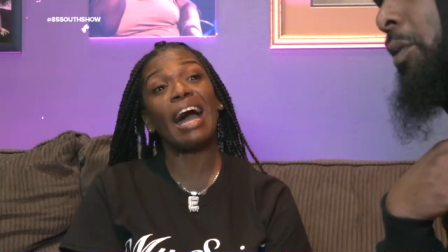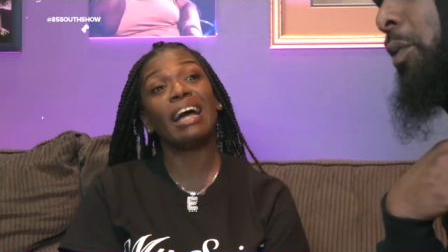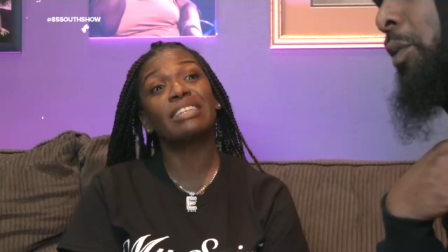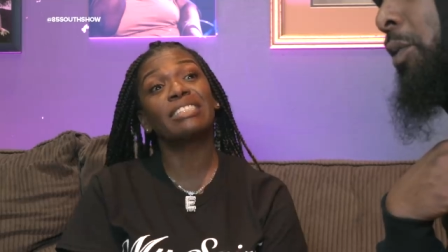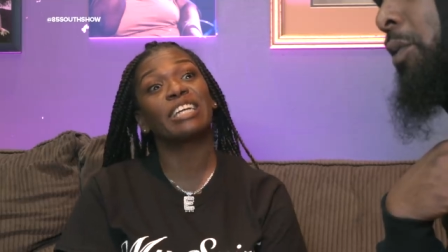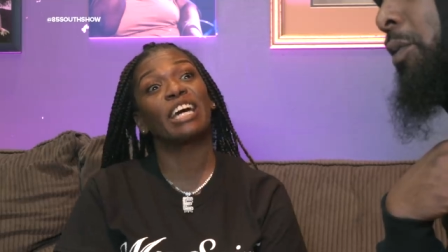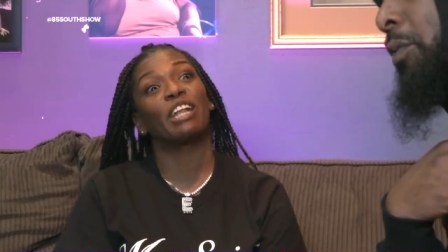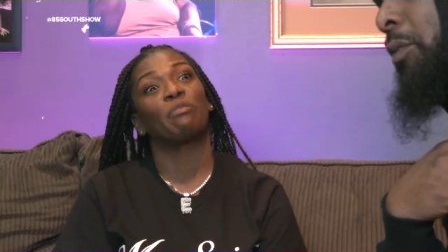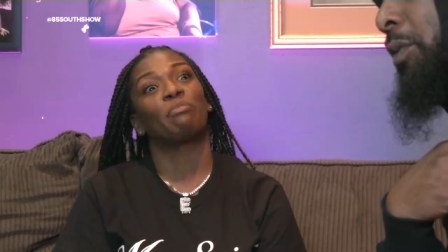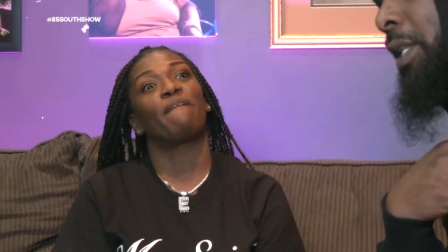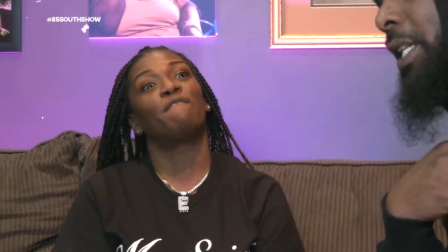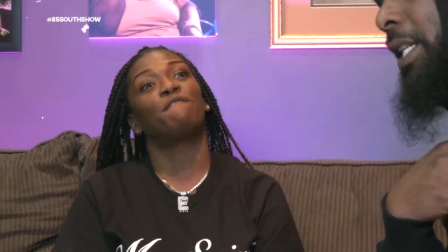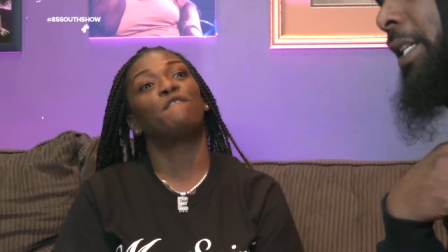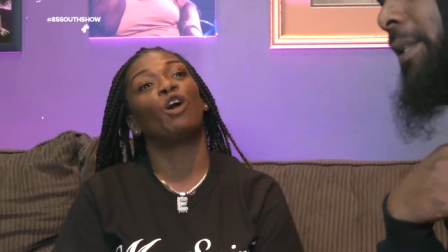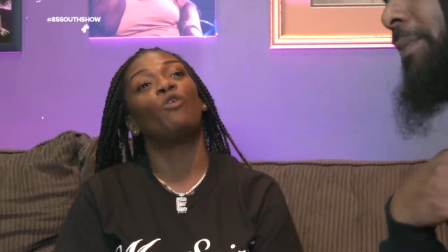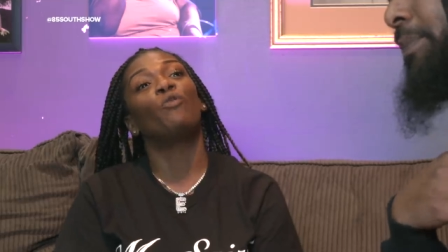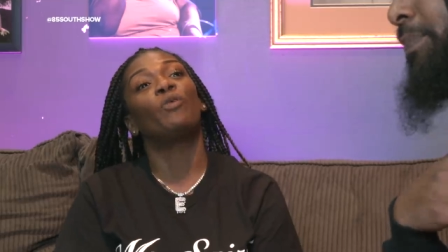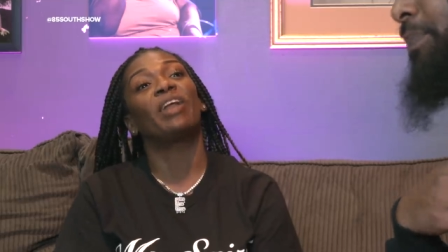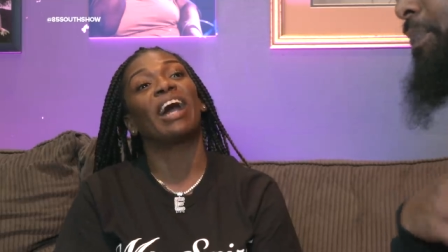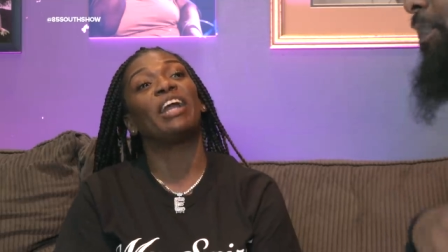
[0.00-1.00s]
I said it
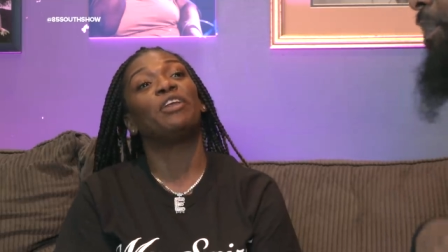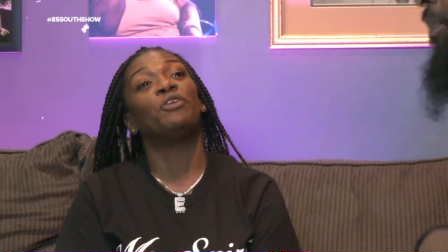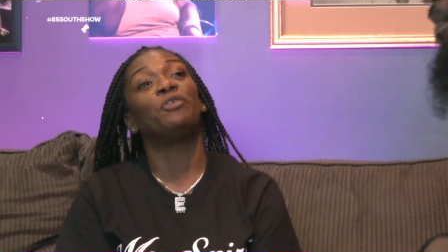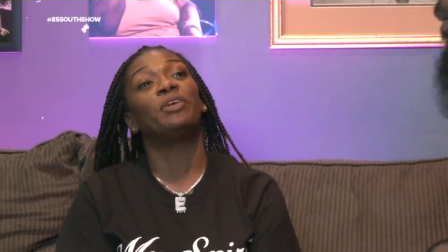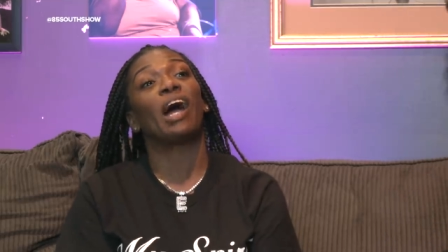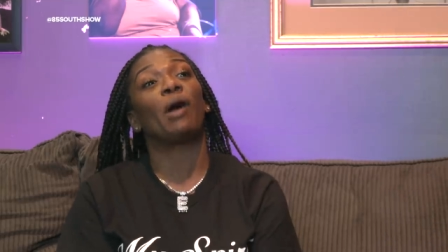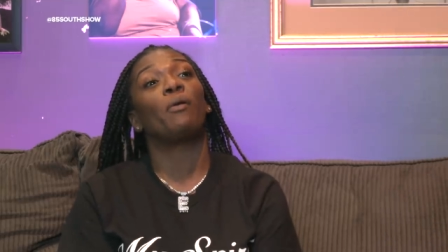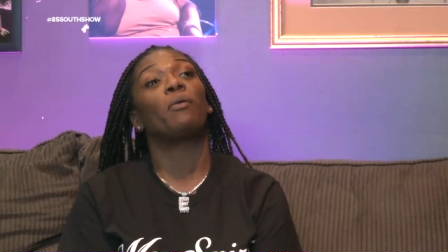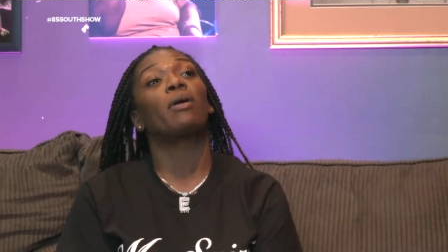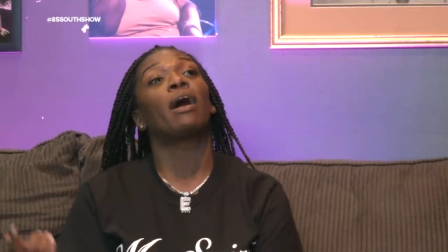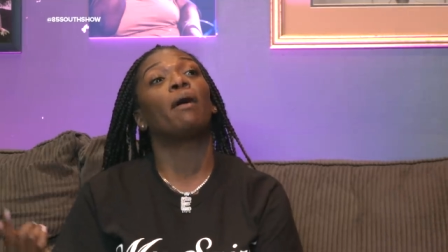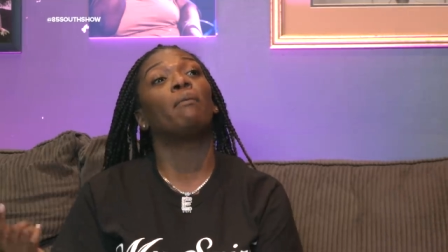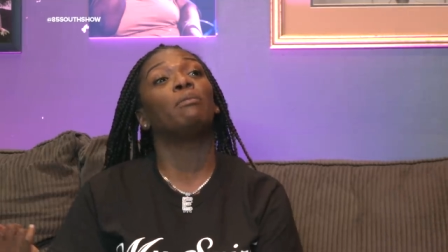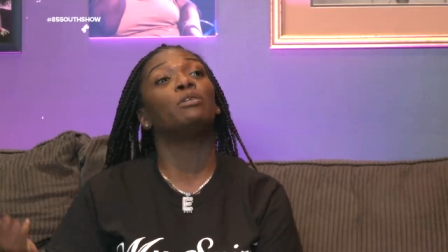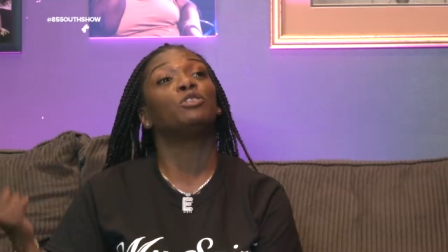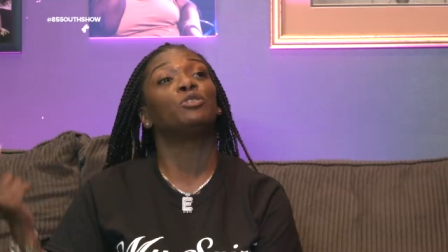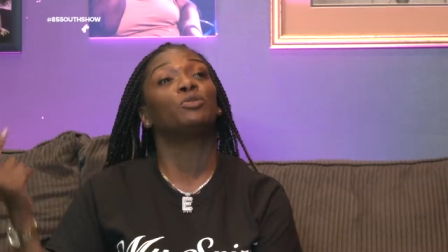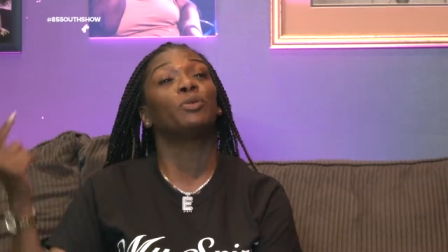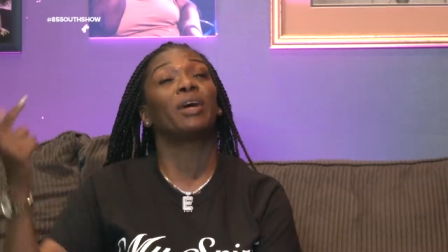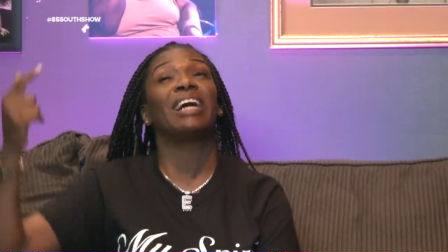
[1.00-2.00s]
before that. when I knew y'all were
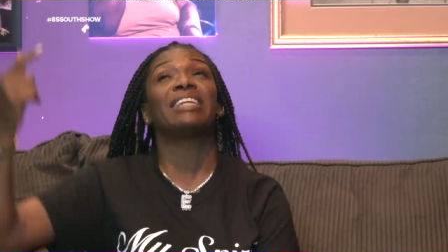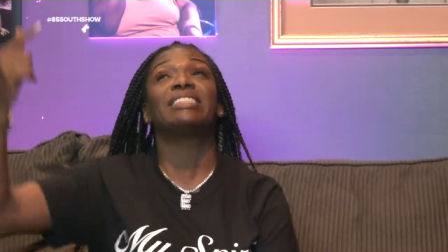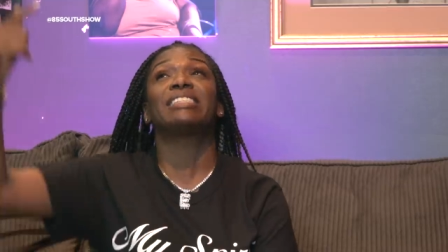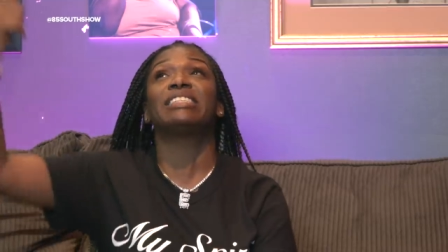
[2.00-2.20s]
coming to.